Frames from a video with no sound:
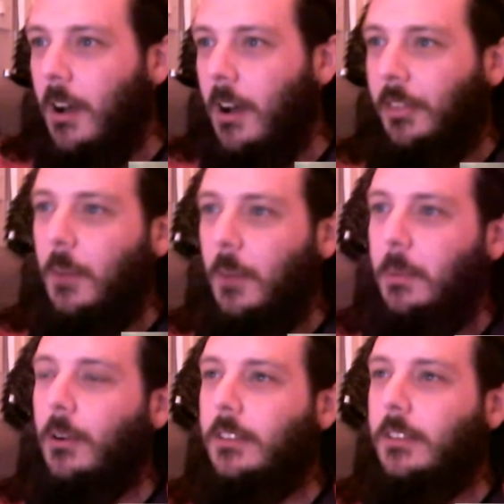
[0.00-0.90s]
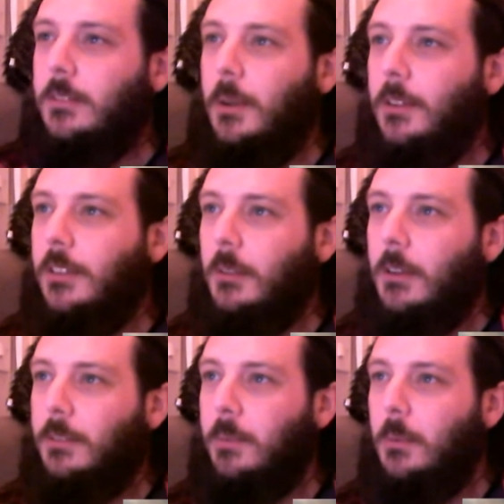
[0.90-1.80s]
I think they'll be all right. To be honest, I
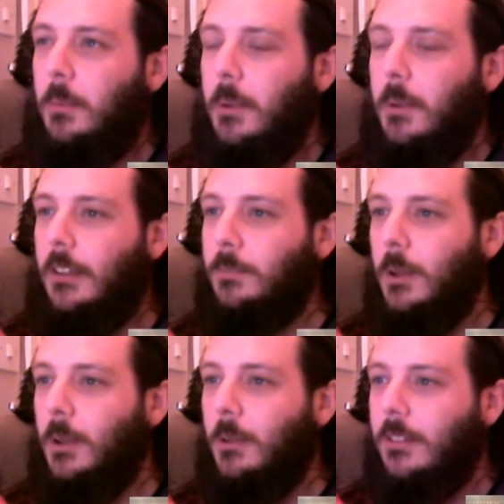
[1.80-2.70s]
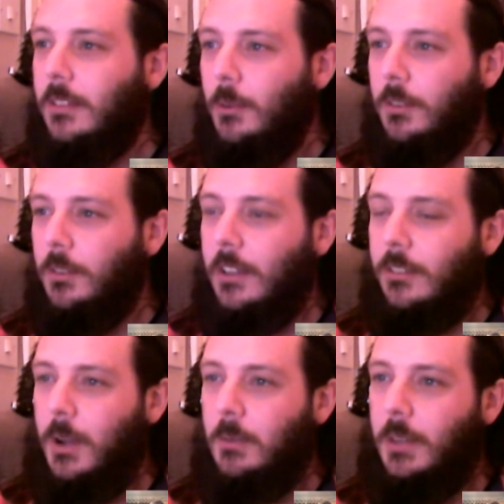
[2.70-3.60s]
think West Brom will be all right. It's Pulis; he always
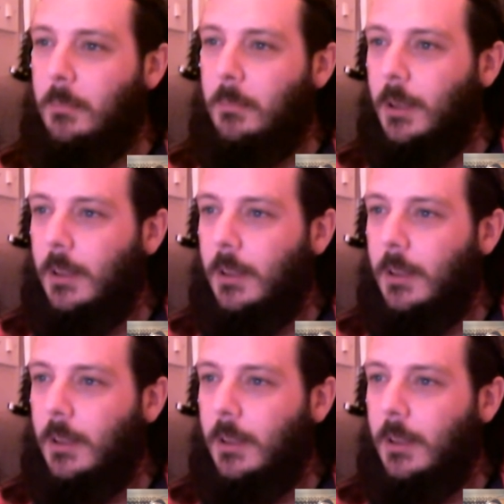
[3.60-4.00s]
gets away with it.